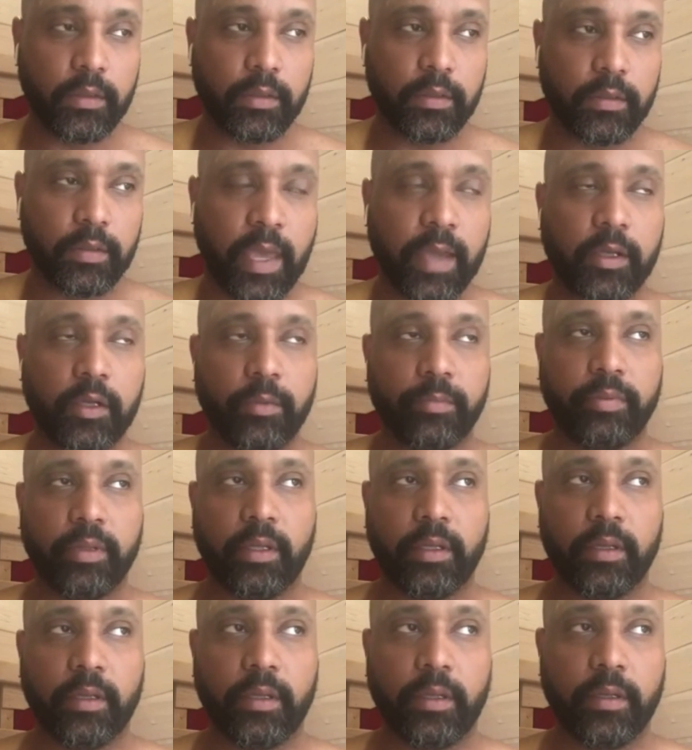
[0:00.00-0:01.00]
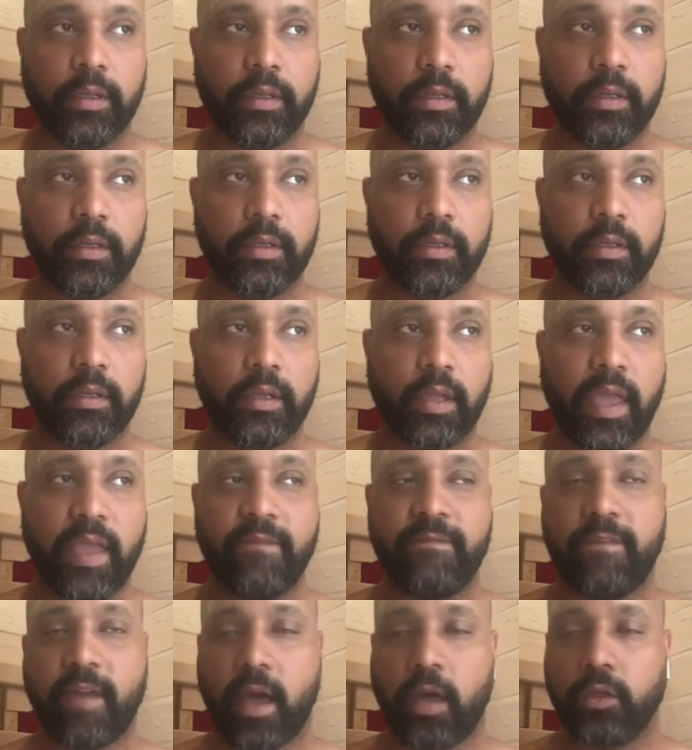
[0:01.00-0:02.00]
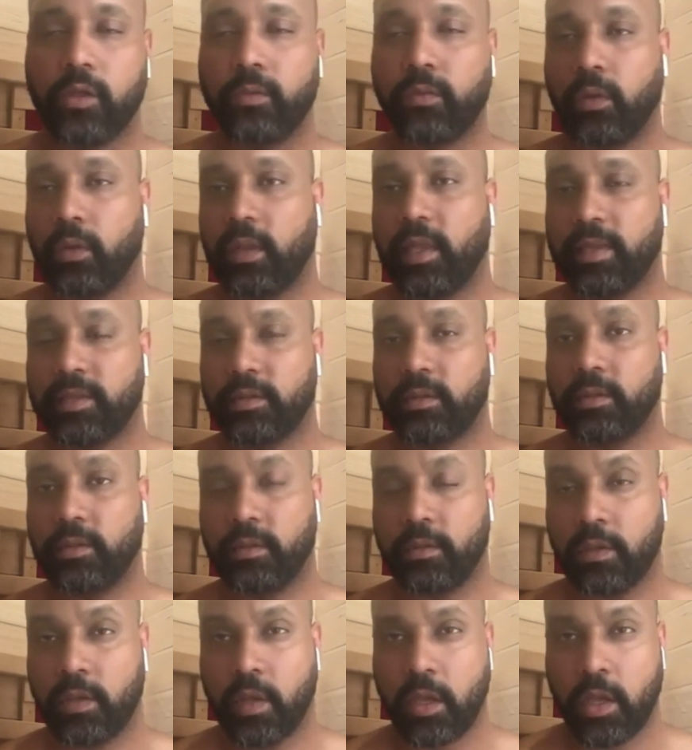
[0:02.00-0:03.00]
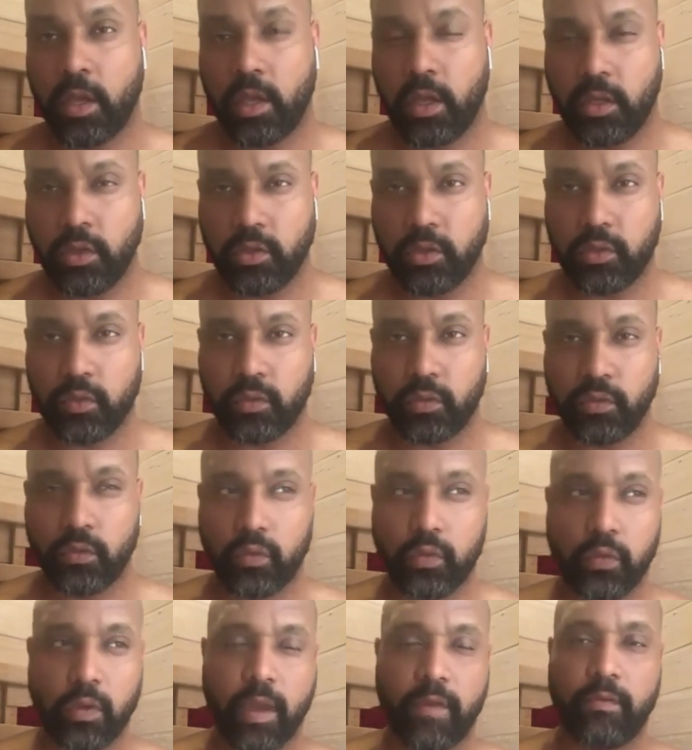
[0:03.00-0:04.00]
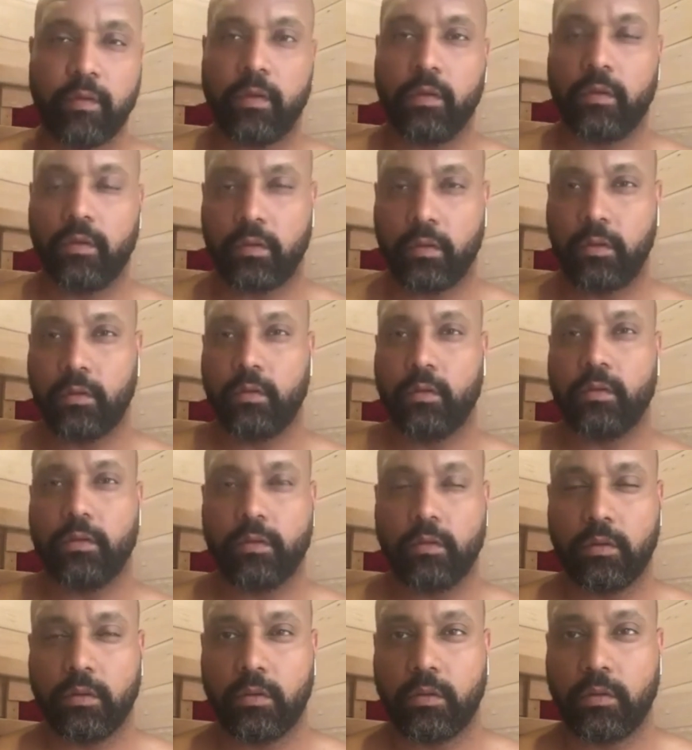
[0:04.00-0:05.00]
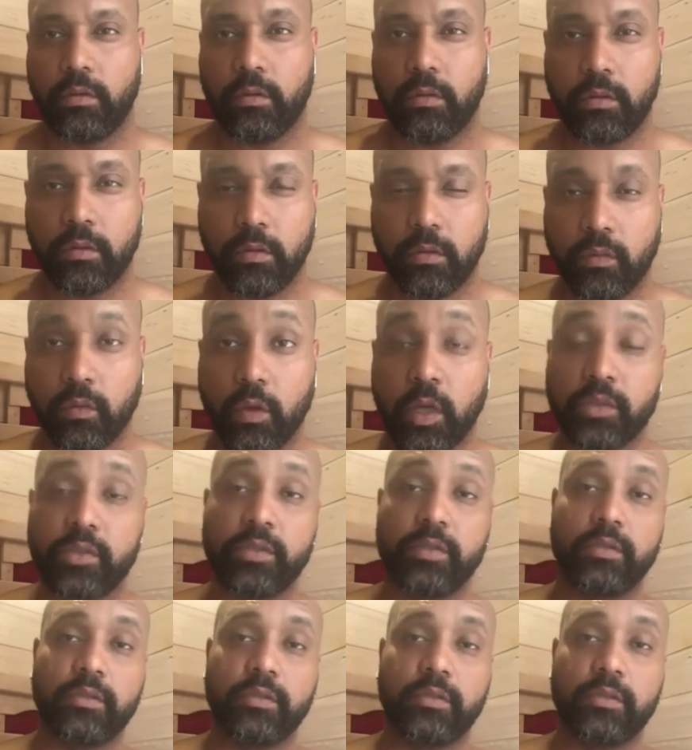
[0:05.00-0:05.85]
that could be a valuable lesson to whoever watches